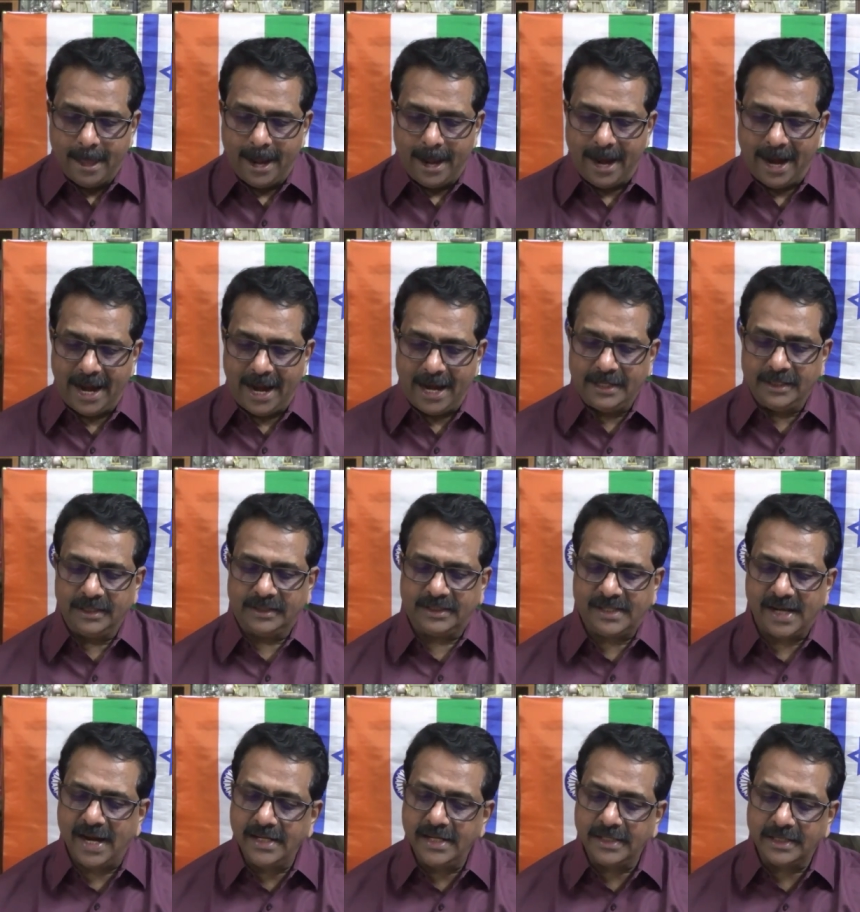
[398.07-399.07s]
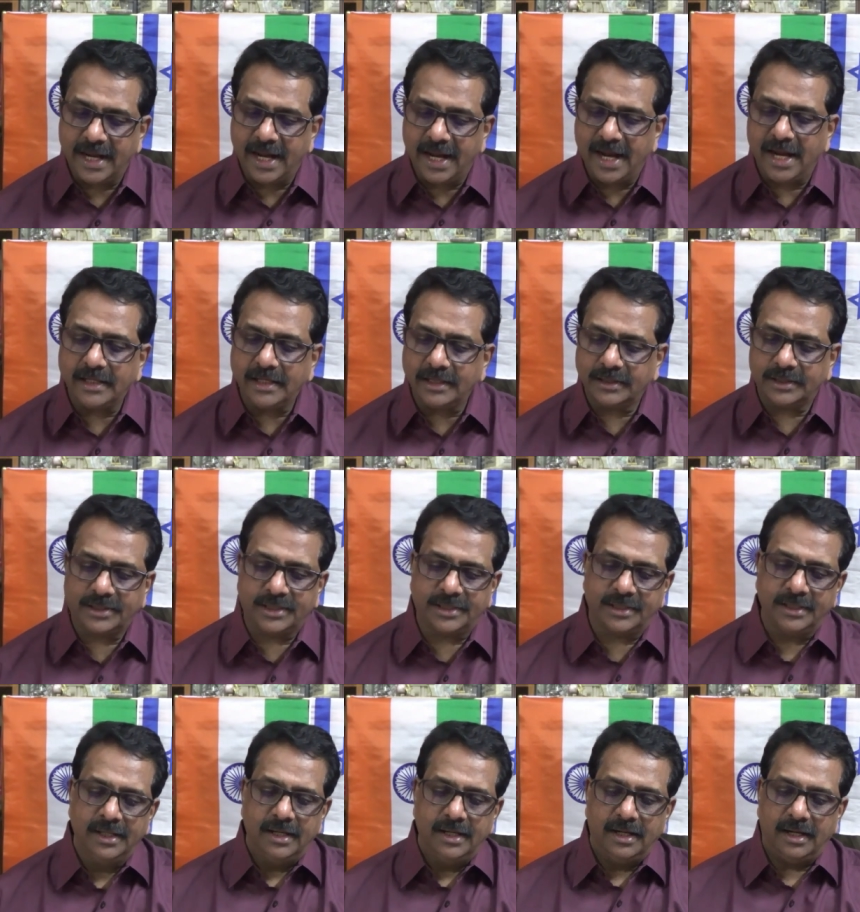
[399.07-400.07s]
And the ten
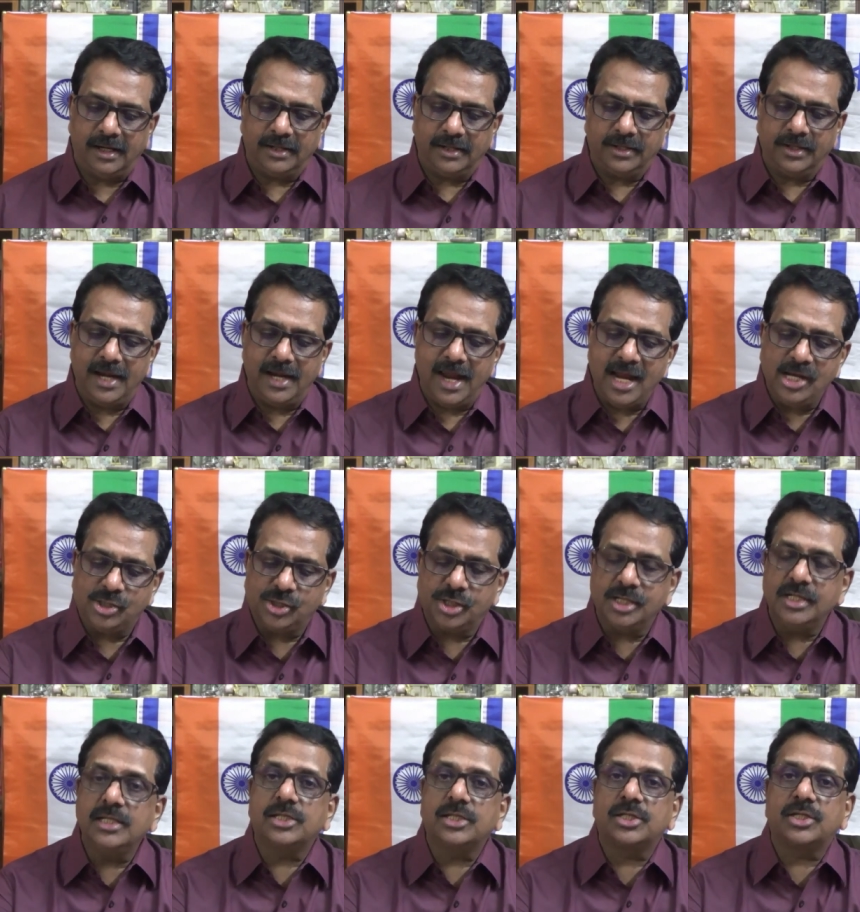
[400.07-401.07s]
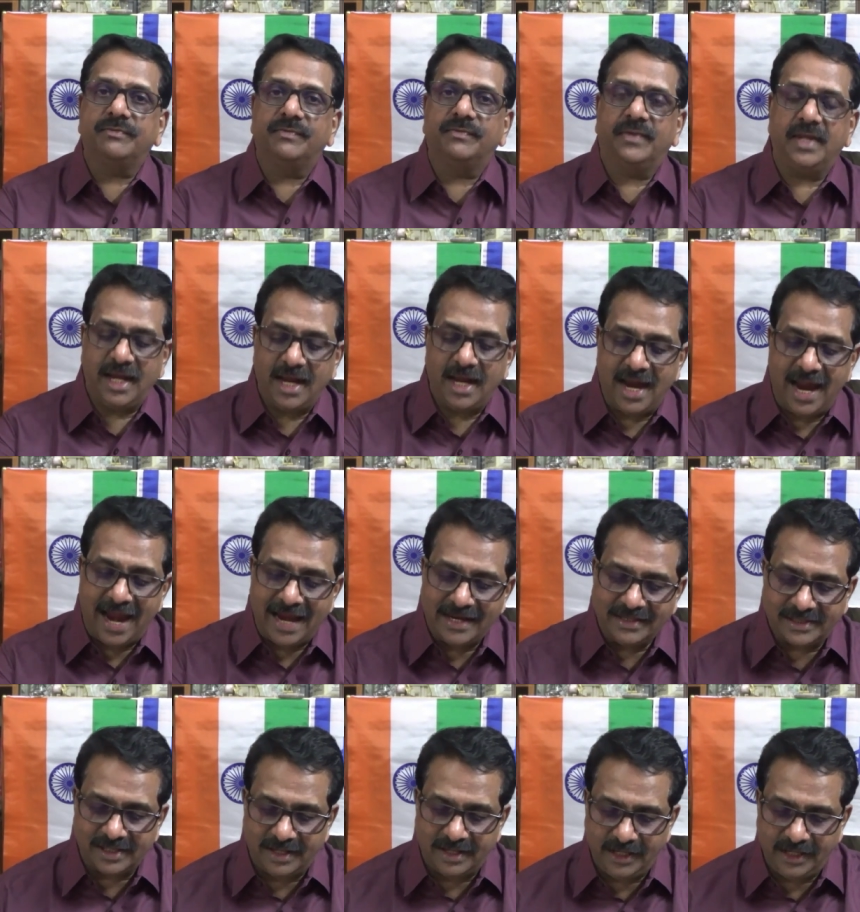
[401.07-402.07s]
kings are the nations of the
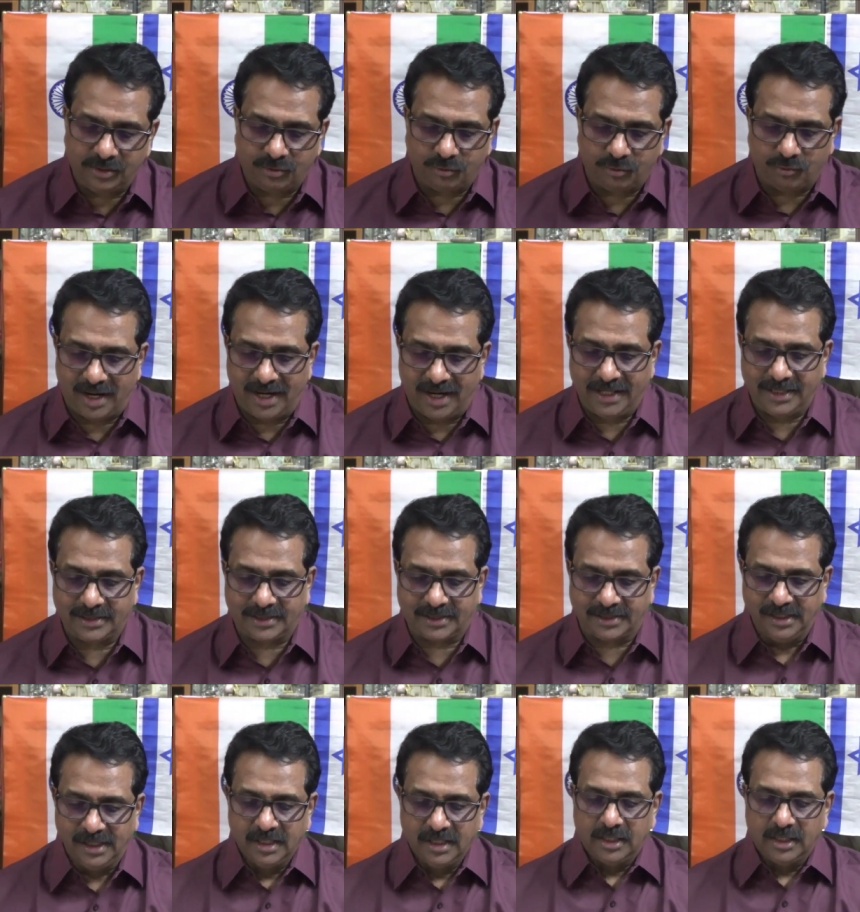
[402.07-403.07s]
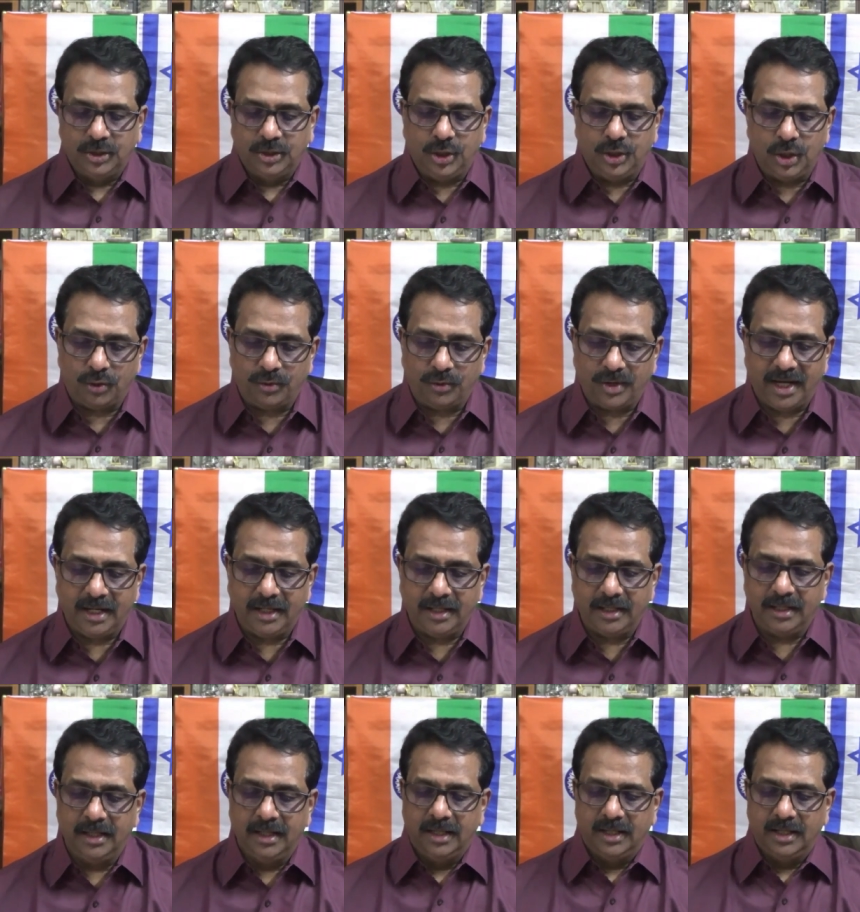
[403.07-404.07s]
Antichrist
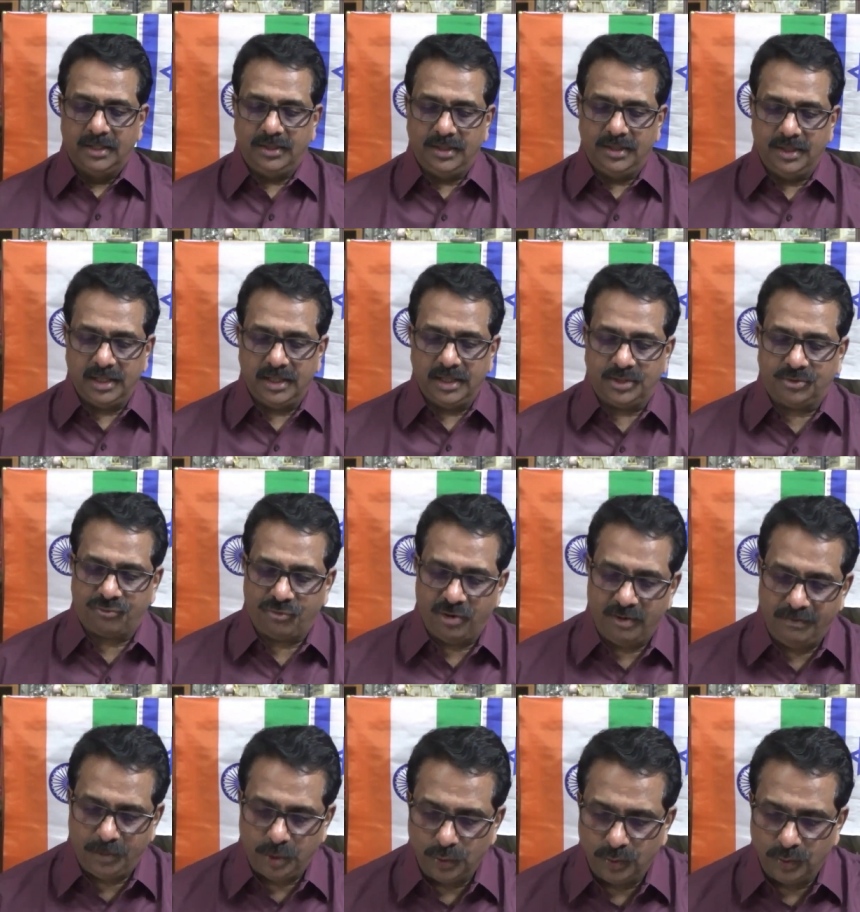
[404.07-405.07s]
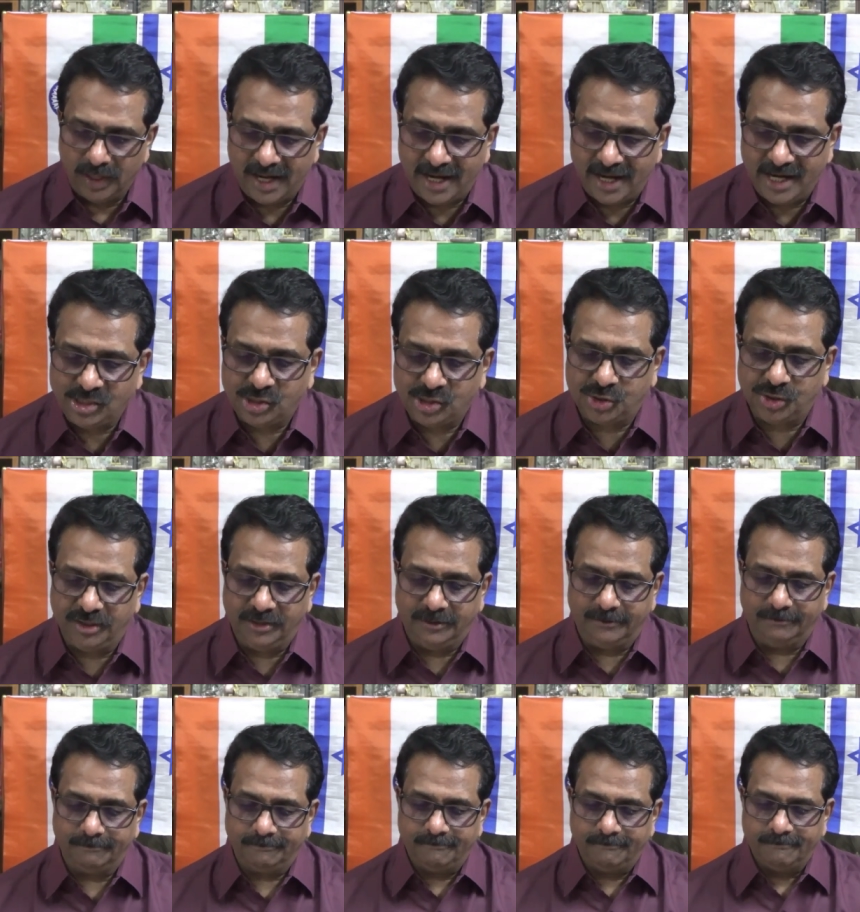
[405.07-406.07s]
during the tribulation.